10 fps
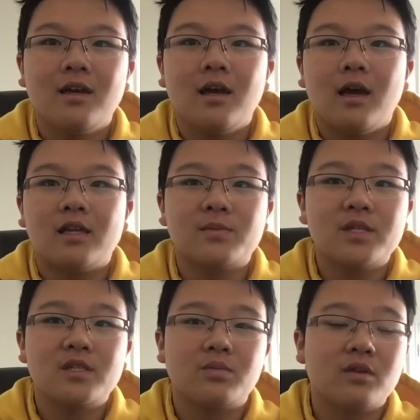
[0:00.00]
As
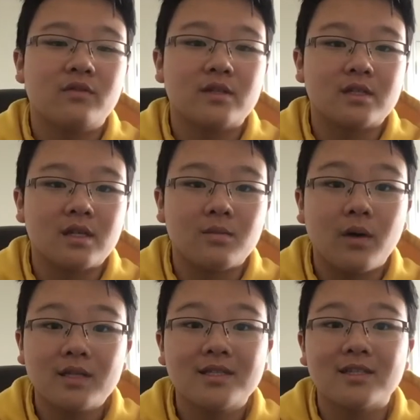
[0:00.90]
mentioned previously,
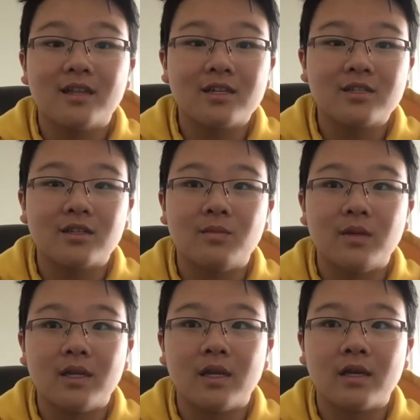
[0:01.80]
Boss's election
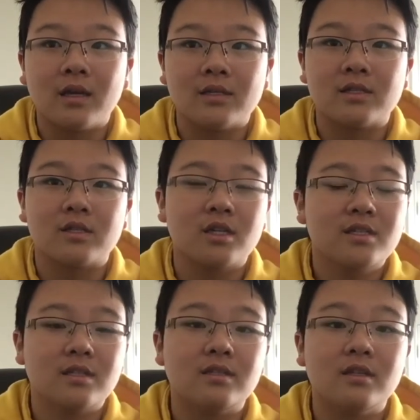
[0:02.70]
committee has
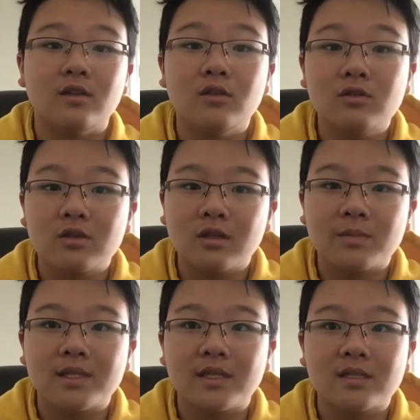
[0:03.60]
adjusted to the new
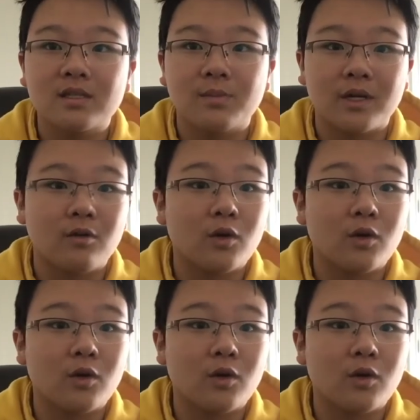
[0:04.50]
circumstances by going